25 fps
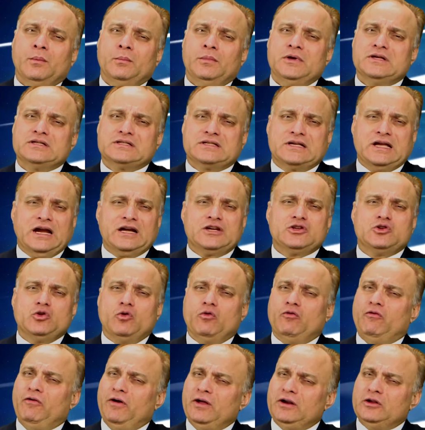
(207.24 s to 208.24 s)
Please get
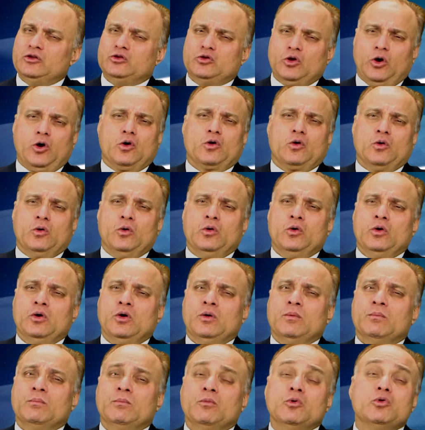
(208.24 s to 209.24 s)
your very thorough
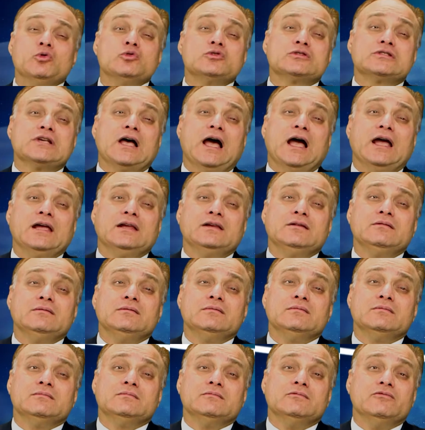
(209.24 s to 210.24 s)
Moon Sign
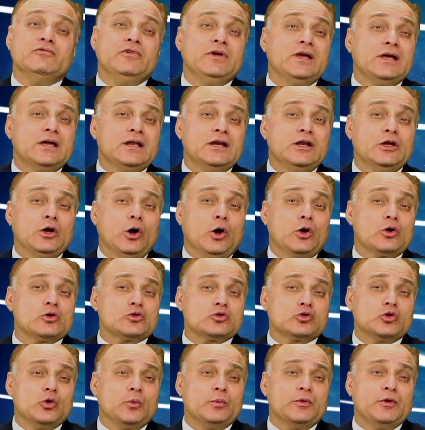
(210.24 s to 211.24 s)
Weekly
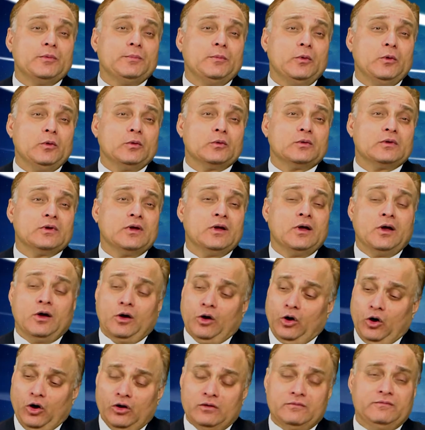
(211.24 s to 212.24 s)
Horoscope Report
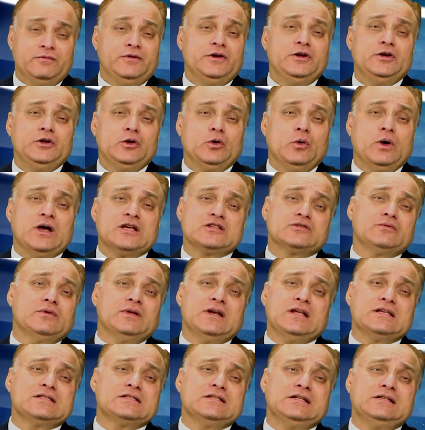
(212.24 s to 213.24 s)
on video as
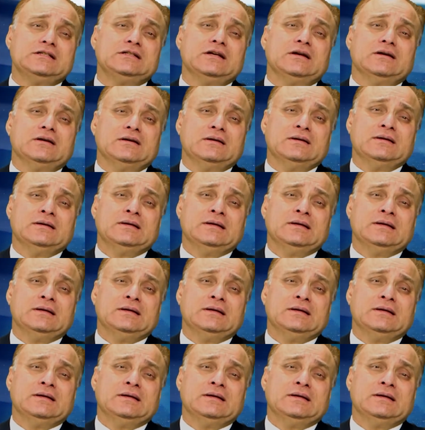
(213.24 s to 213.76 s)
well as written.